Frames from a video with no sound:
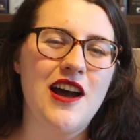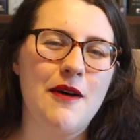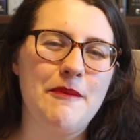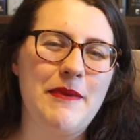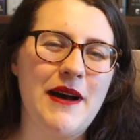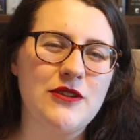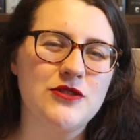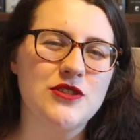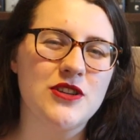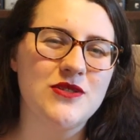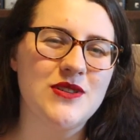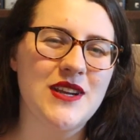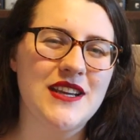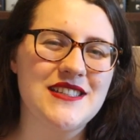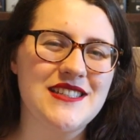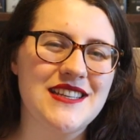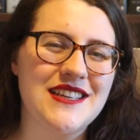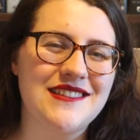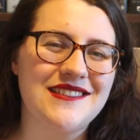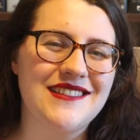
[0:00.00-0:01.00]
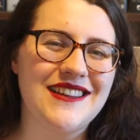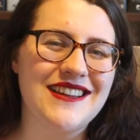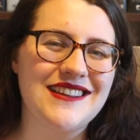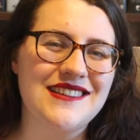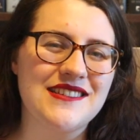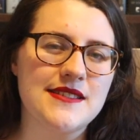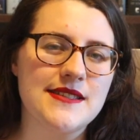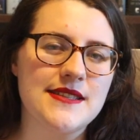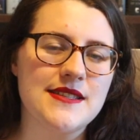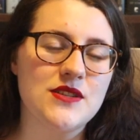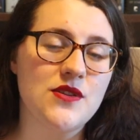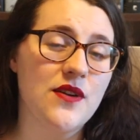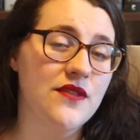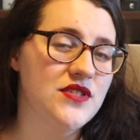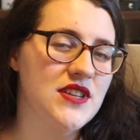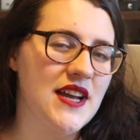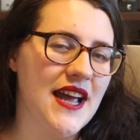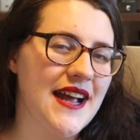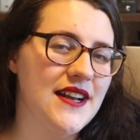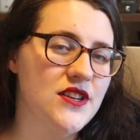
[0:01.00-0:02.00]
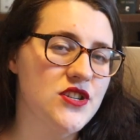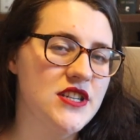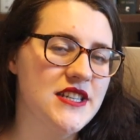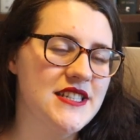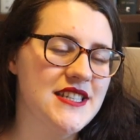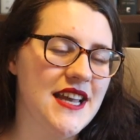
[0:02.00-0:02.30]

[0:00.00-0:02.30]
about donating things, is you have to actually